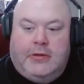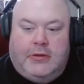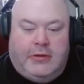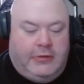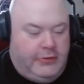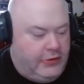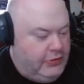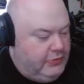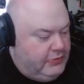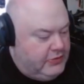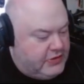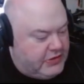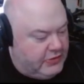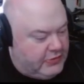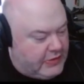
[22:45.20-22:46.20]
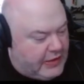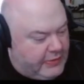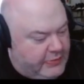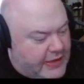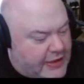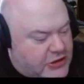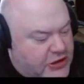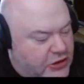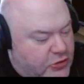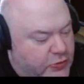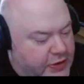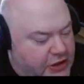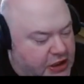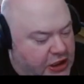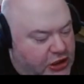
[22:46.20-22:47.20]
There we go. So I'm actually
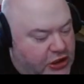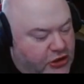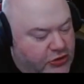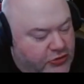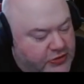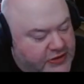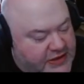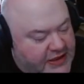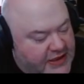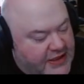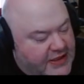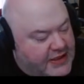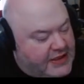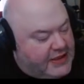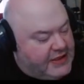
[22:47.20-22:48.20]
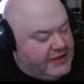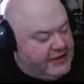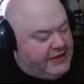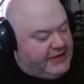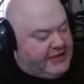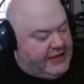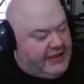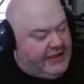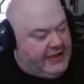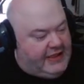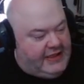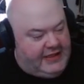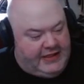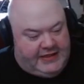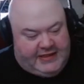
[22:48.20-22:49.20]
going to use
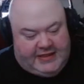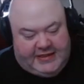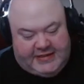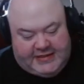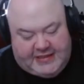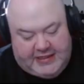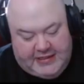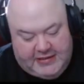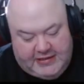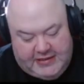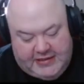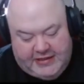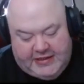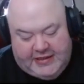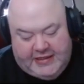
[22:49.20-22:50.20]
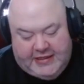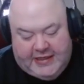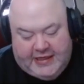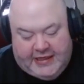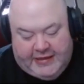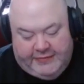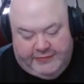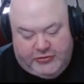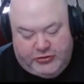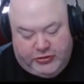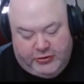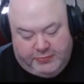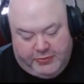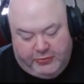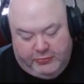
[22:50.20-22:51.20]
the this the uh,
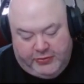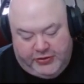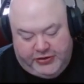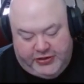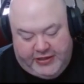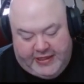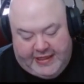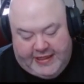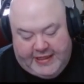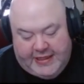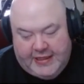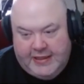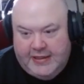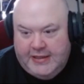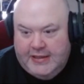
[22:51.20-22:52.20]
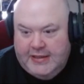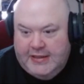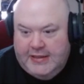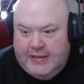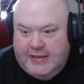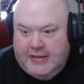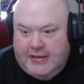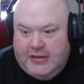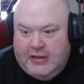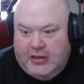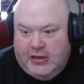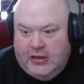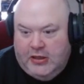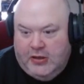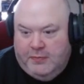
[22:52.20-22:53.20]
trooper with the
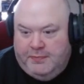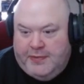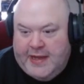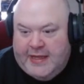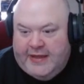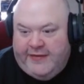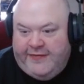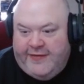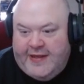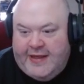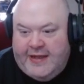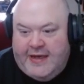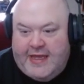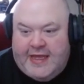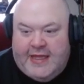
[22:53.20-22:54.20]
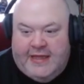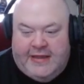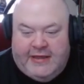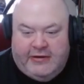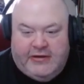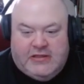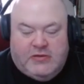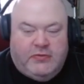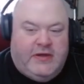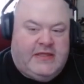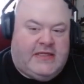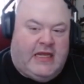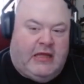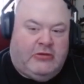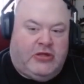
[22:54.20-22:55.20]
Uh, Bailiff head, and there is a
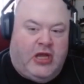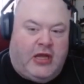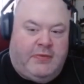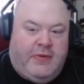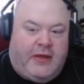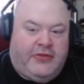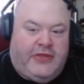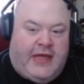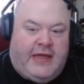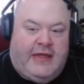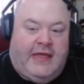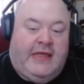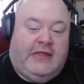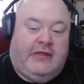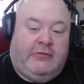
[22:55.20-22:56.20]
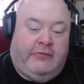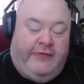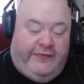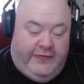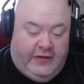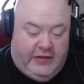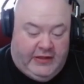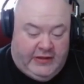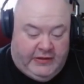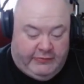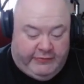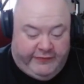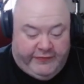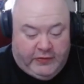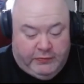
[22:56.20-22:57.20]
reason. I'll talk about that at the review in the
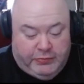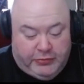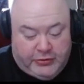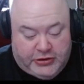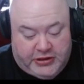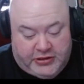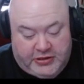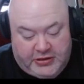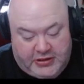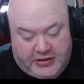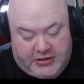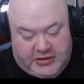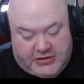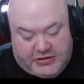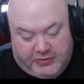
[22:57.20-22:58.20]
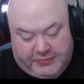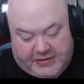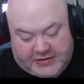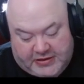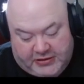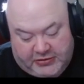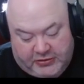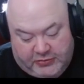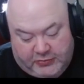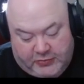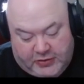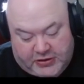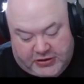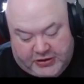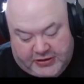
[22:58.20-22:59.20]
review portion. So basically, you're gonna
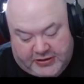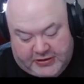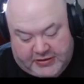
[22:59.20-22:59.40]
want to